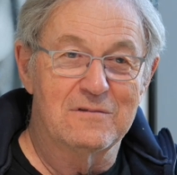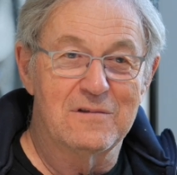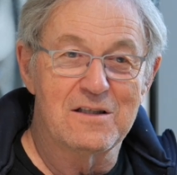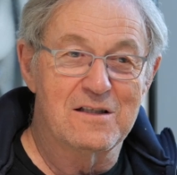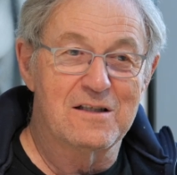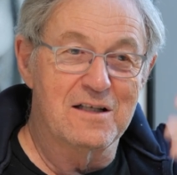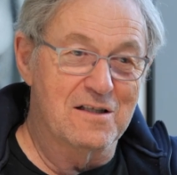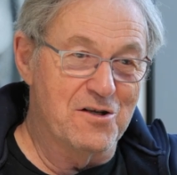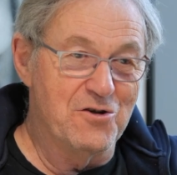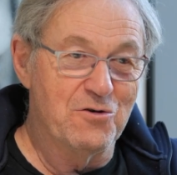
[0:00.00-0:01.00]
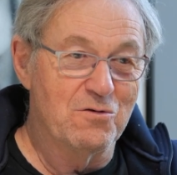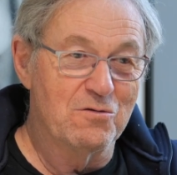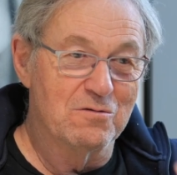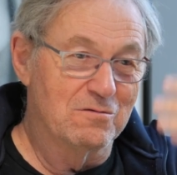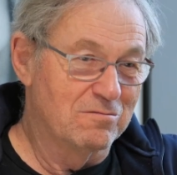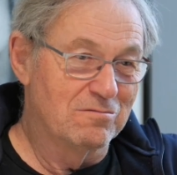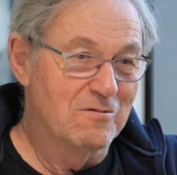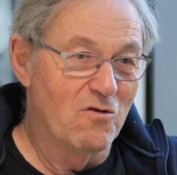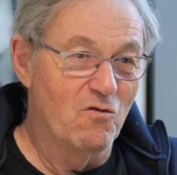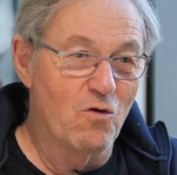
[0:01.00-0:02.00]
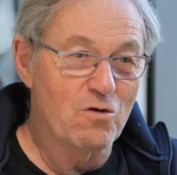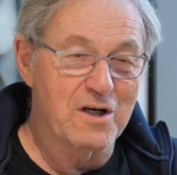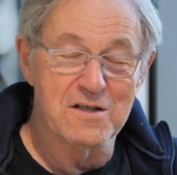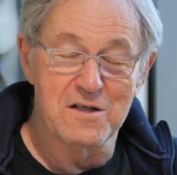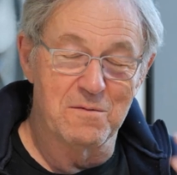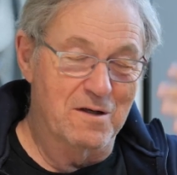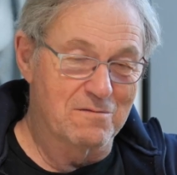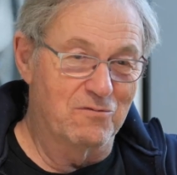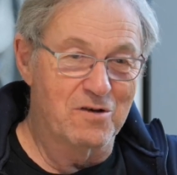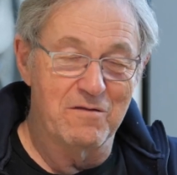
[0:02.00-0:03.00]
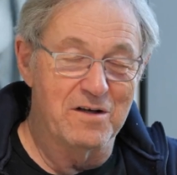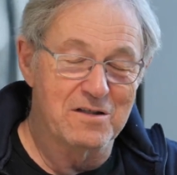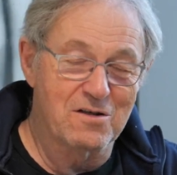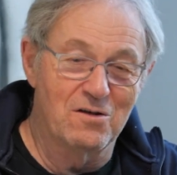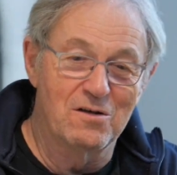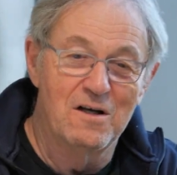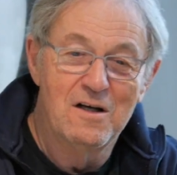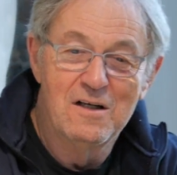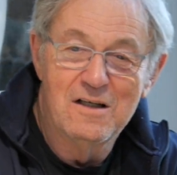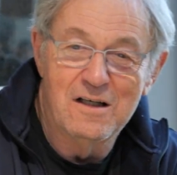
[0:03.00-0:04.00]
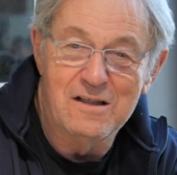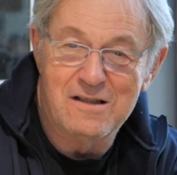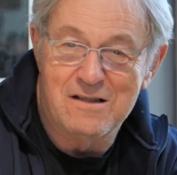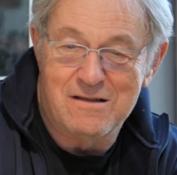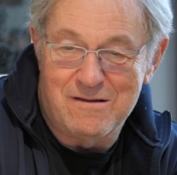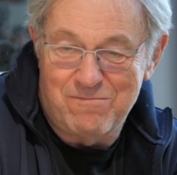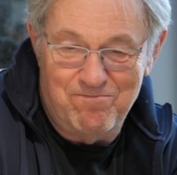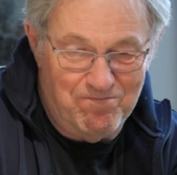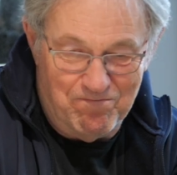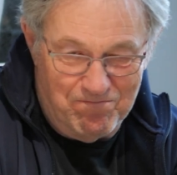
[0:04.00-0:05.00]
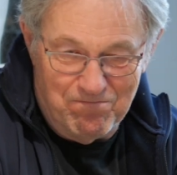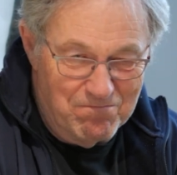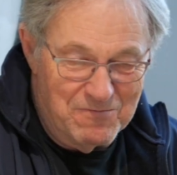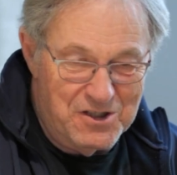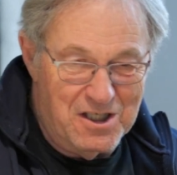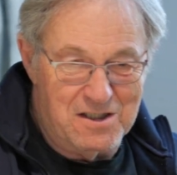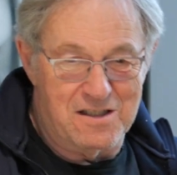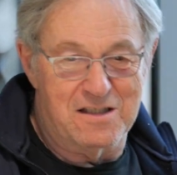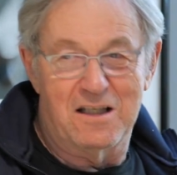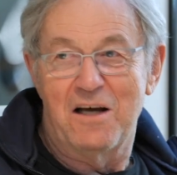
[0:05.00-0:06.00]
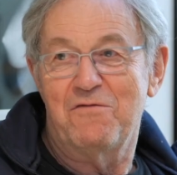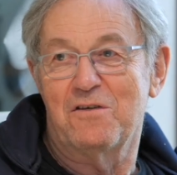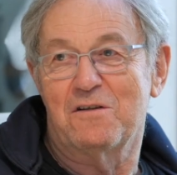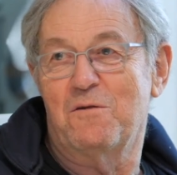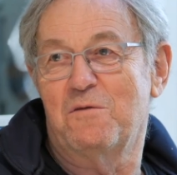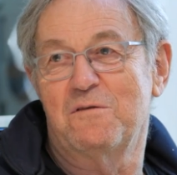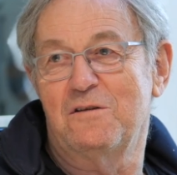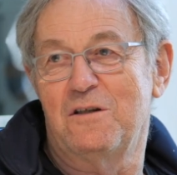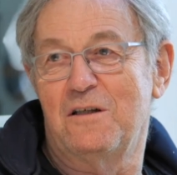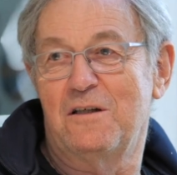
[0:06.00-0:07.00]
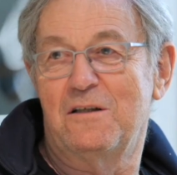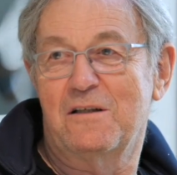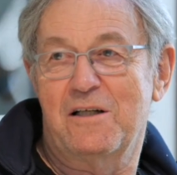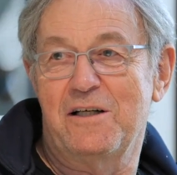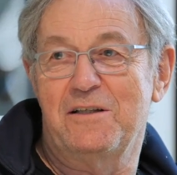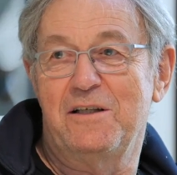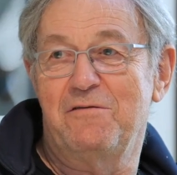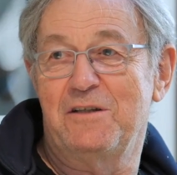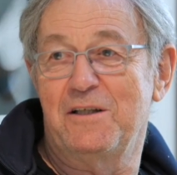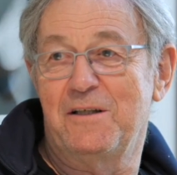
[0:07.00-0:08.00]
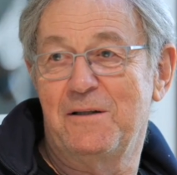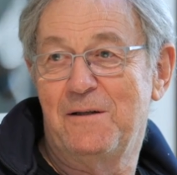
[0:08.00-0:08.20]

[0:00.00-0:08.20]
this new wokeism or whatever it's called, it's just stifled the creativity.